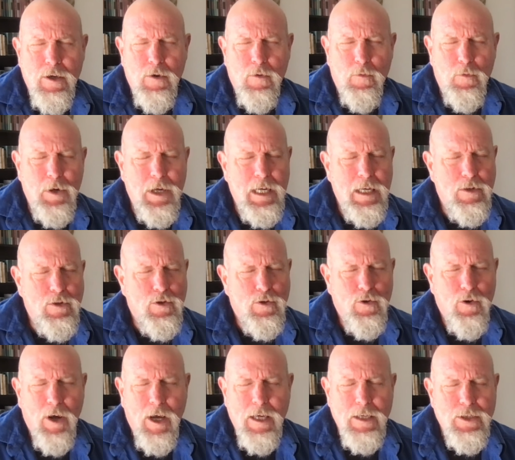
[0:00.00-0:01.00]
we
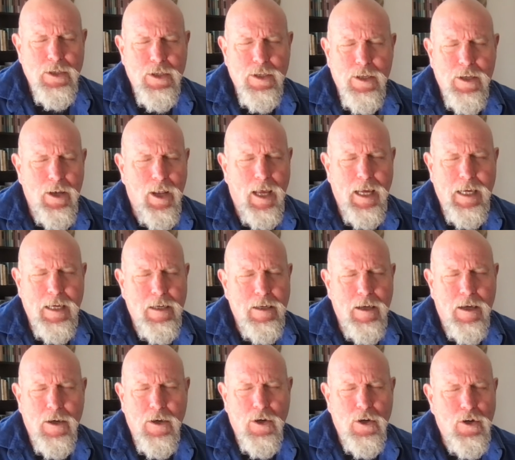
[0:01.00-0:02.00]
trust like
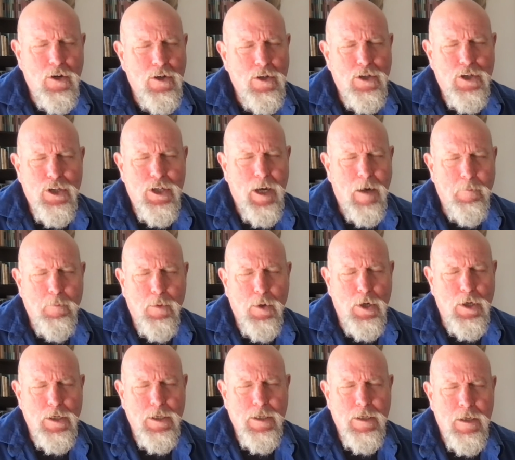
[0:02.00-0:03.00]
a good
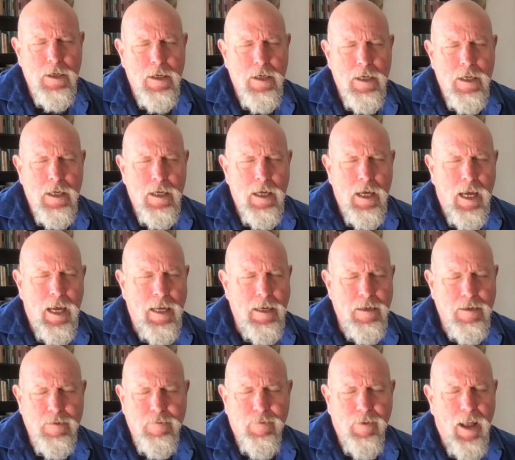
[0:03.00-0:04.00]
shepherd in
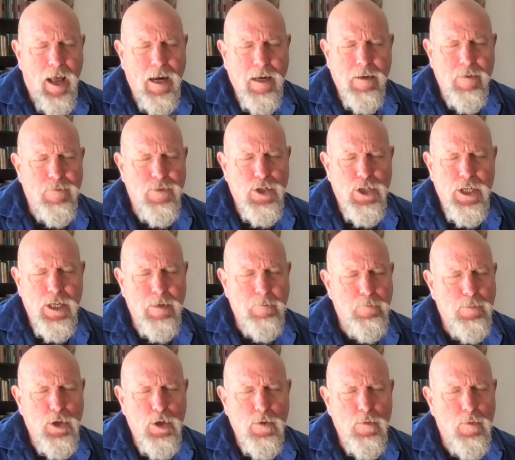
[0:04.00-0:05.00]
his flock of sheep,
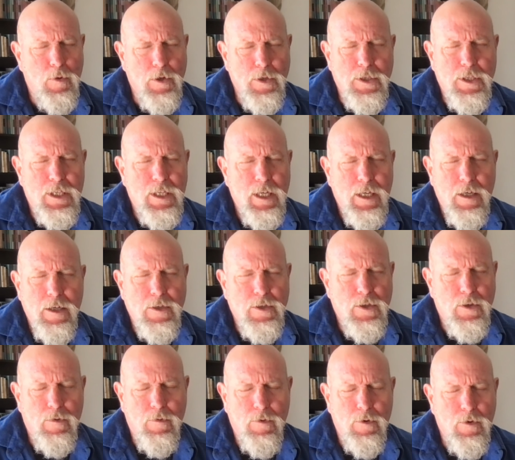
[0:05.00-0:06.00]
you will see us
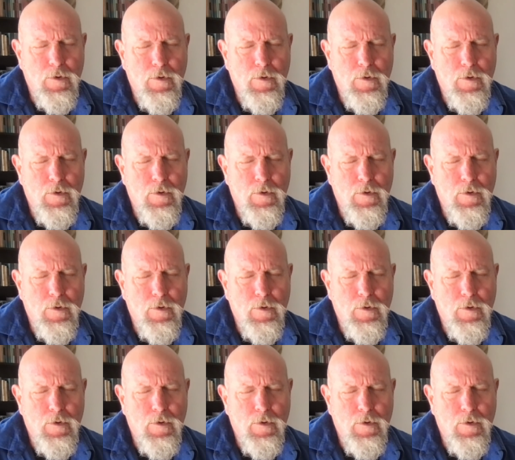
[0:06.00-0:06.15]
through.